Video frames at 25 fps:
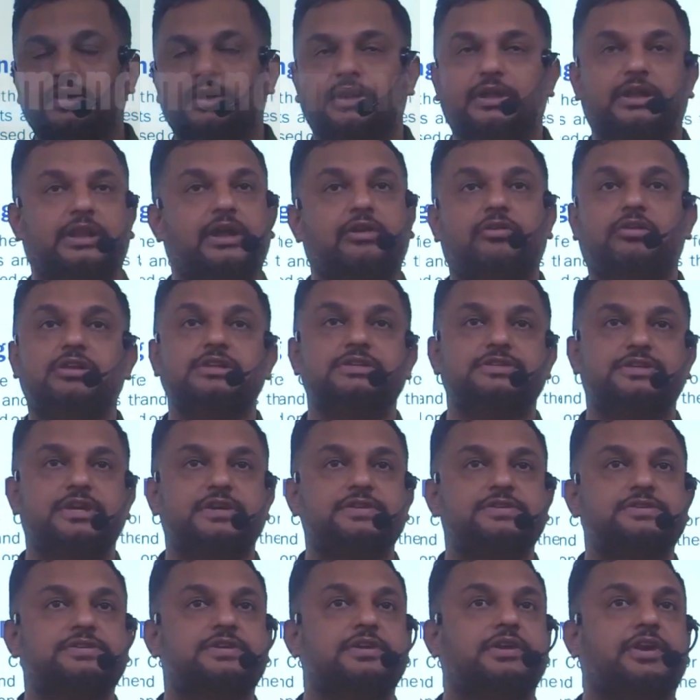They will
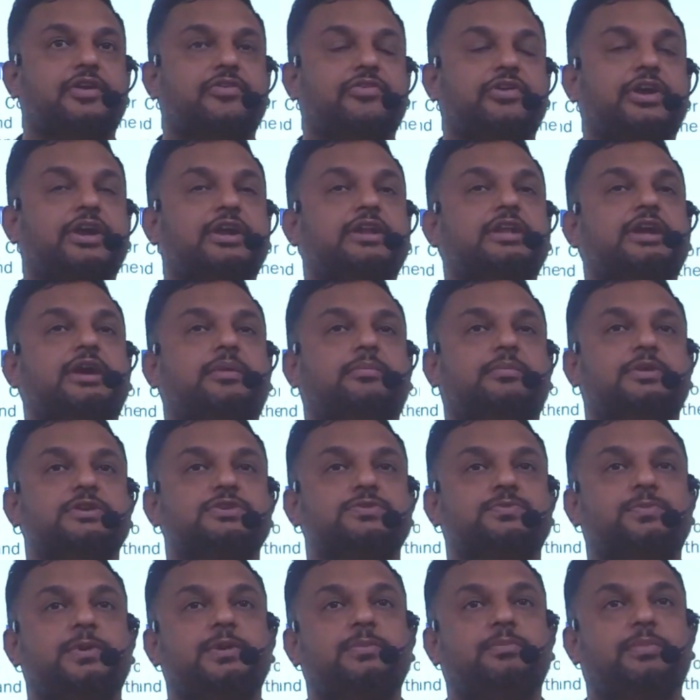just decide the
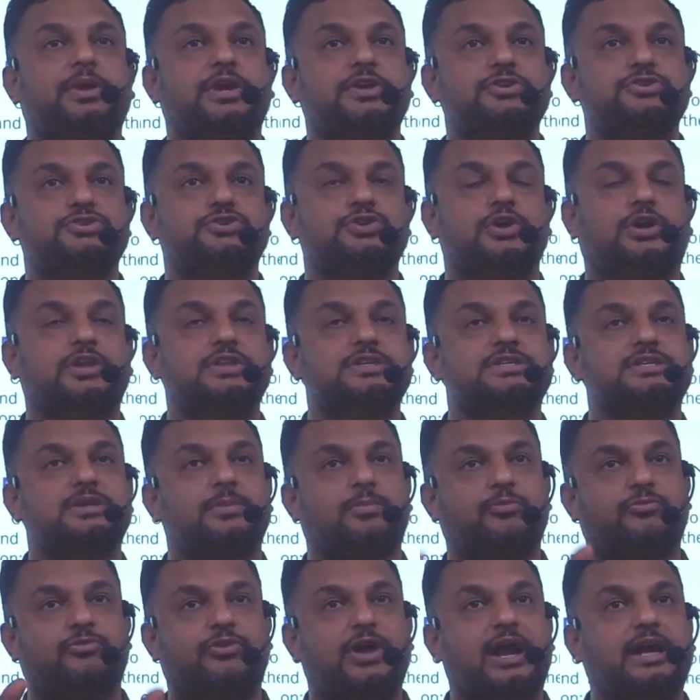MSP based on
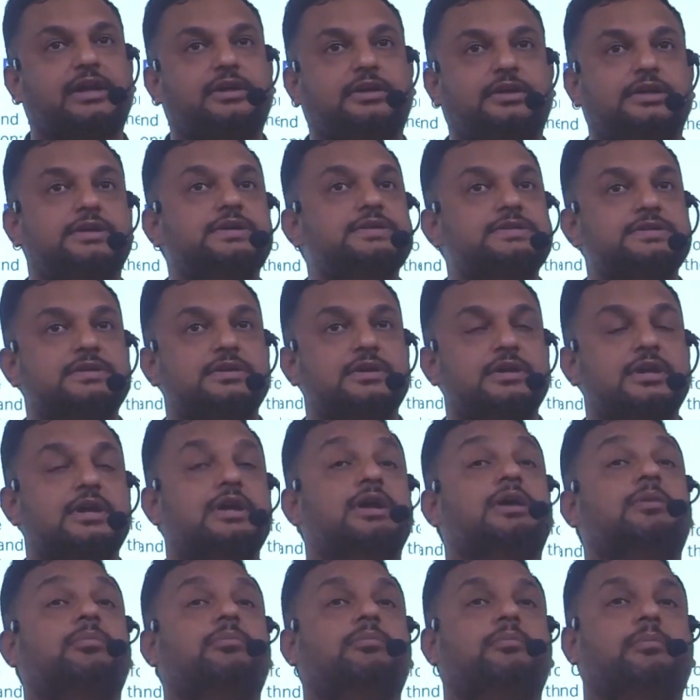some
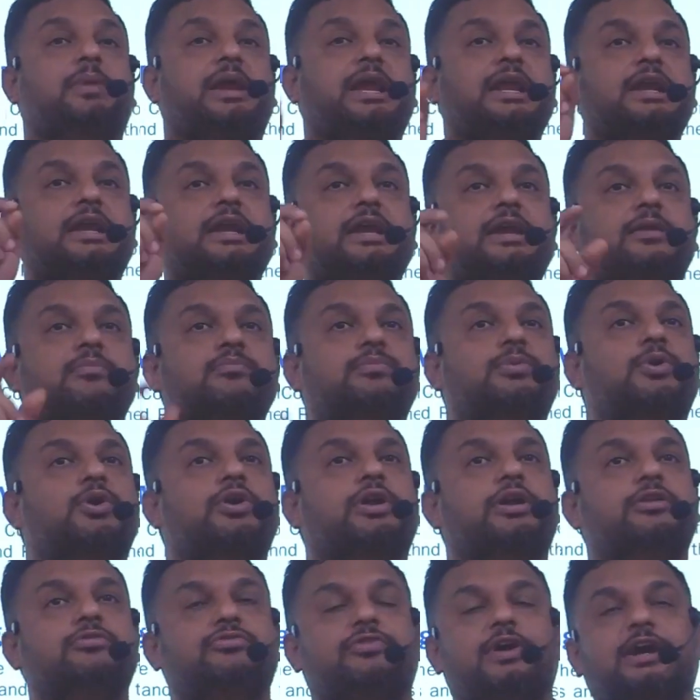factors, mainly
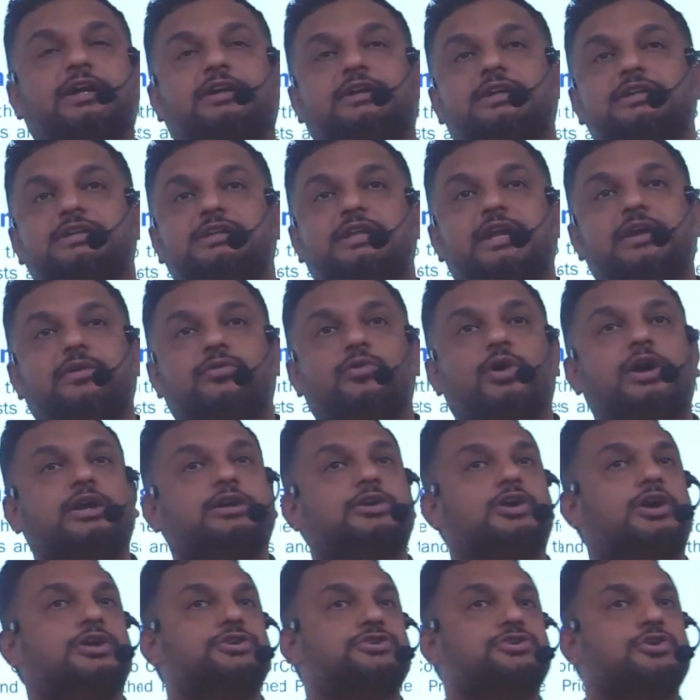important factors like
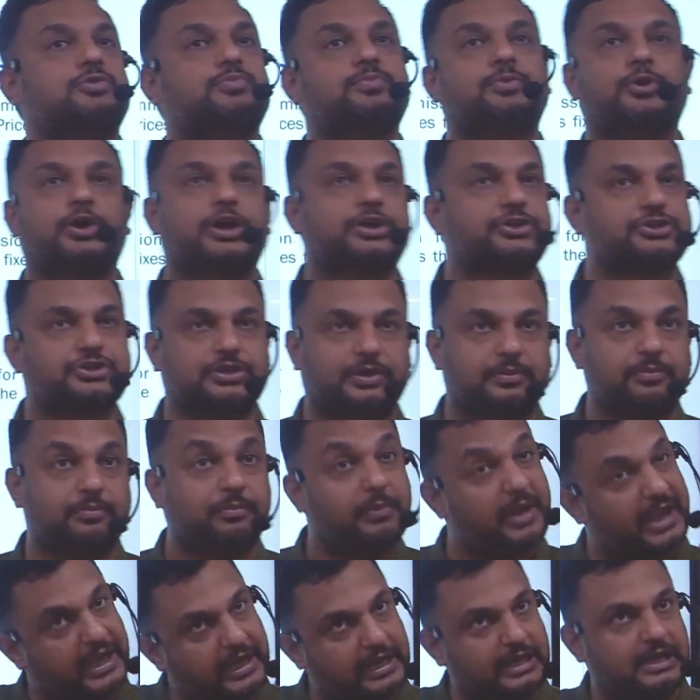what? Cost of production,
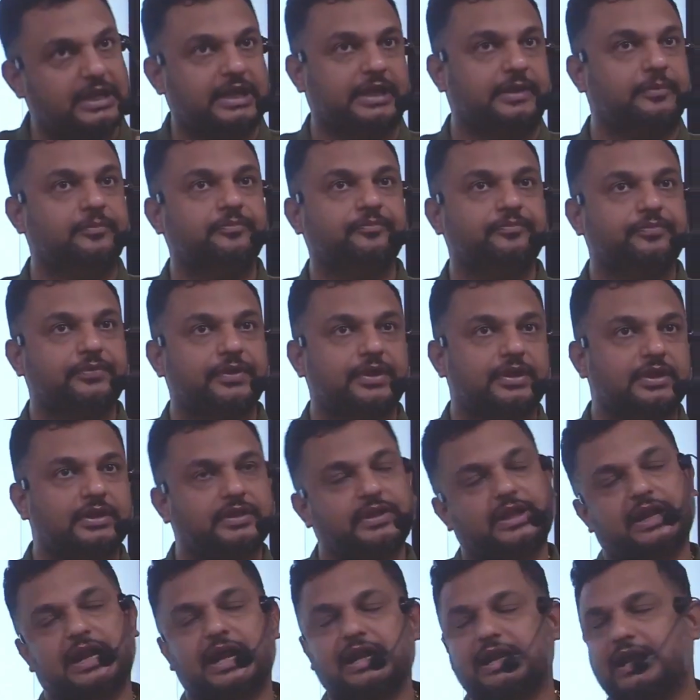mainly.
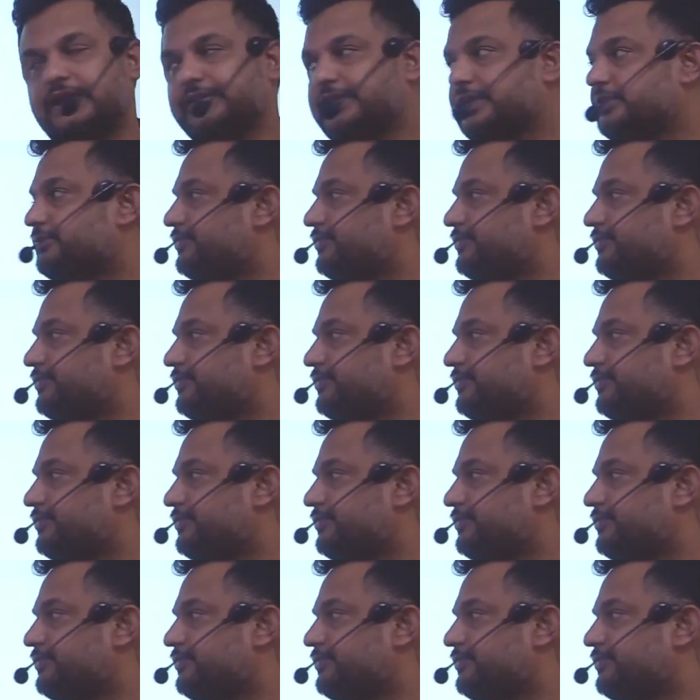There are other